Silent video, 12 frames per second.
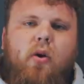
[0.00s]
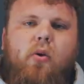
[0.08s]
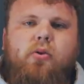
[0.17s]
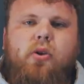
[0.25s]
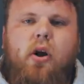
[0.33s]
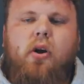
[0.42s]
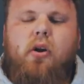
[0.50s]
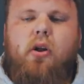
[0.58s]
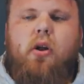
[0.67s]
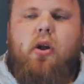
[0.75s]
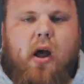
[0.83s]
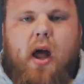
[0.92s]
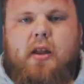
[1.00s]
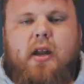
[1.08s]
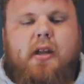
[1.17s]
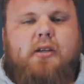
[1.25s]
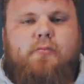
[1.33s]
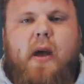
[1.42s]
whole turn. I
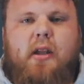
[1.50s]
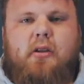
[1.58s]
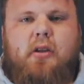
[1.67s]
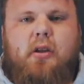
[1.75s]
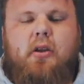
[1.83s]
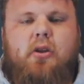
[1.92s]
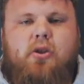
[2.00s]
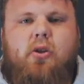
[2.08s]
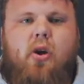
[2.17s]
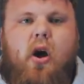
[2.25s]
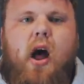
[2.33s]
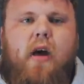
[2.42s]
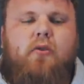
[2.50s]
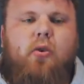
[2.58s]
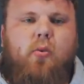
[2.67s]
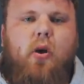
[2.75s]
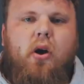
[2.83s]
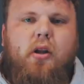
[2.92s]
didn't expect to not have to
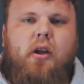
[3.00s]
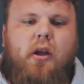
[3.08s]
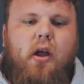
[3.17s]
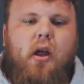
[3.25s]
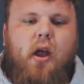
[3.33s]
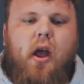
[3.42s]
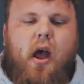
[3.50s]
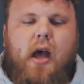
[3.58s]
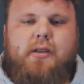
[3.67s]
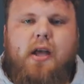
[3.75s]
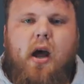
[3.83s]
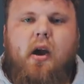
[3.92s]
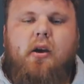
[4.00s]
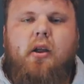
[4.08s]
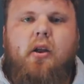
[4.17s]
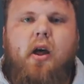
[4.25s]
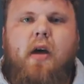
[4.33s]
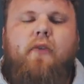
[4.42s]
work as hard.
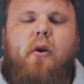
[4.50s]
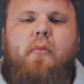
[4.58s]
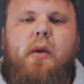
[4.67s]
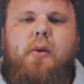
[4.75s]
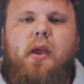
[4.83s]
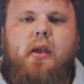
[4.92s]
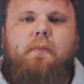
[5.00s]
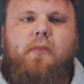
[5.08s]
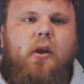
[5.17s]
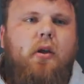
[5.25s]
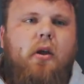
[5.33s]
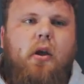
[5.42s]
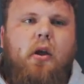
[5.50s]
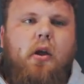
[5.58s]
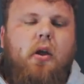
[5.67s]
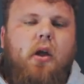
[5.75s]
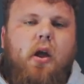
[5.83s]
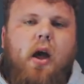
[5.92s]
You know, I thought maybe
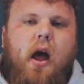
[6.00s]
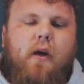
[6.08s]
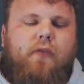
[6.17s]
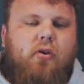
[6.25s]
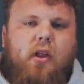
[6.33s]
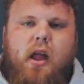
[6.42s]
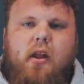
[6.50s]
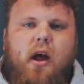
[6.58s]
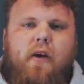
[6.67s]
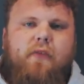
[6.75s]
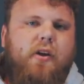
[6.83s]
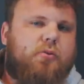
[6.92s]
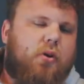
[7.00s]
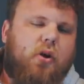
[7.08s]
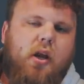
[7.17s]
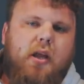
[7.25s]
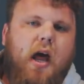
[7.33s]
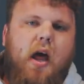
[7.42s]
a few of the other athletes were
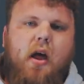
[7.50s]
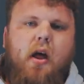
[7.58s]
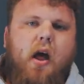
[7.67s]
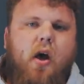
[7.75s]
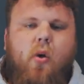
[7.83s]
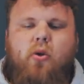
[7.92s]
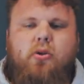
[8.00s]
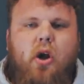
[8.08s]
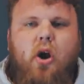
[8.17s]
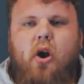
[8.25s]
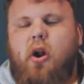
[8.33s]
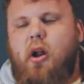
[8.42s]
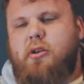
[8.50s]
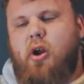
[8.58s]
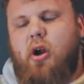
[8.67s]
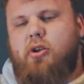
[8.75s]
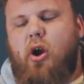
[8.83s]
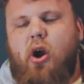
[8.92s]
going to get a whole turn or a
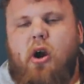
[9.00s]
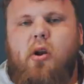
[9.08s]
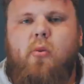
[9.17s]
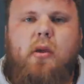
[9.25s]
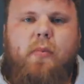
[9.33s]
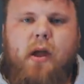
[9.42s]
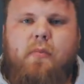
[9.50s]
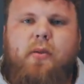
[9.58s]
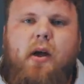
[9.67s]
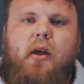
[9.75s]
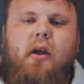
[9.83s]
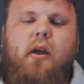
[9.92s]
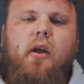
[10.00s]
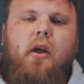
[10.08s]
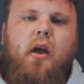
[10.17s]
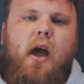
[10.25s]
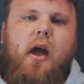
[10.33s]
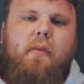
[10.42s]
turn in a wee bit, but
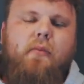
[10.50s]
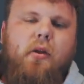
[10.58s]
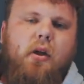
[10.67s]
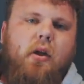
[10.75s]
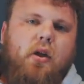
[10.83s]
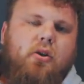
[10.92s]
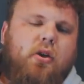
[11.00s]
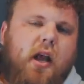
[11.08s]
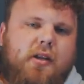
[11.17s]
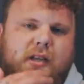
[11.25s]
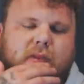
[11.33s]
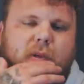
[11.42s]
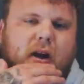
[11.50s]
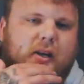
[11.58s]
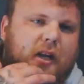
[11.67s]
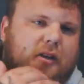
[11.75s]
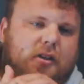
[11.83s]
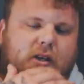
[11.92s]
to then see
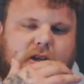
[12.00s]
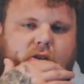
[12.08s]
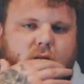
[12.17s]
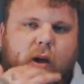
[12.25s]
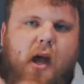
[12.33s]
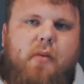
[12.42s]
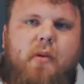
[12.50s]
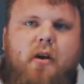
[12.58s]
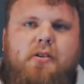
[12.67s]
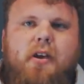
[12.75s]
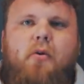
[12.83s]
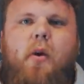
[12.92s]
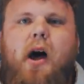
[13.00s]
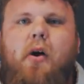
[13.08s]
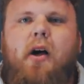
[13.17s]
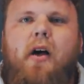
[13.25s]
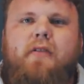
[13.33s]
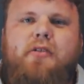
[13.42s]
Martins just go behind me, I was like,
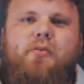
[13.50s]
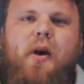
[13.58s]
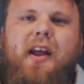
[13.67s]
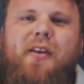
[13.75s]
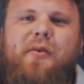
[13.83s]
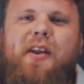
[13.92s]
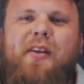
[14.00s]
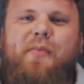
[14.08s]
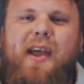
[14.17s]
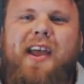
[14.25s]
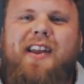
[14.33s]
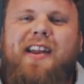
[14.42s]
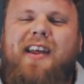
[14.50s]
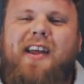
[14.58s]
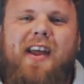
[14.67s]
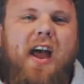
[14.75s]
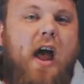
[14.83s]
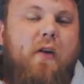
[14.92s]
wow, I've just won the Wheel of Pain.
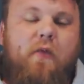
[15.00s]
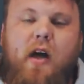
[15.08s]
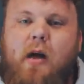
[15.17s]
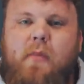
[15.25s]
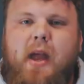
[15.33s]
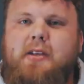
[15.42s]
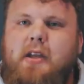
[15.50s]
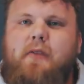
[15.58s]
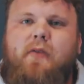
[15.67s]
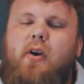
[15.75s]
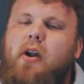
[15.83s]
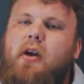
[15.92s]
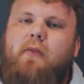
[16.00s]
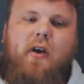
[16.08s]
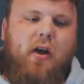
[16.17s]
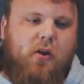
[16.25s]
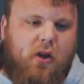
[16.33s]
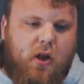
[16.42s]
Felt amazing for it,
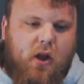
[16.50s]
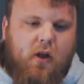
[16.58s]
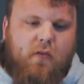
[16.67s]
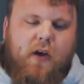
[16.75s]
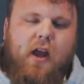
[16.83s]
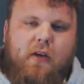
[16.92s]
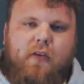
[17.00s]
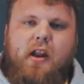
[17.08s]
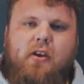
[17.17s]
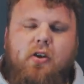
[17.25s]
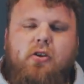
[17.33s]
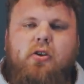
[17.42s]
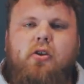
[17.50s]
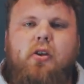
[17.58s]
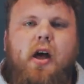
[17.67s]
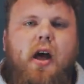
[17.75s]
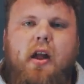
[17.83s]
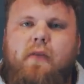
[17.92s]
felt very, very good to do
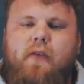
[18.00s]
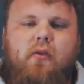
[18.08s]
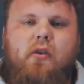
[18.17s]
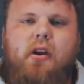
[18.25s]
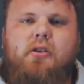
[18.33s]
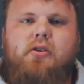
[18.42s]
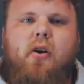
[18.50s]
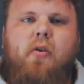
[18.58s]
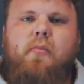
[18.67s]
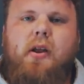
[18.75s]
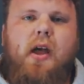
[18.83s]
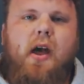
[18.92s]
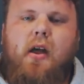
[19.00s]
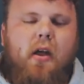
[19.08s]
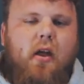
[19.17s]
that, and I felt really strong. But yeah,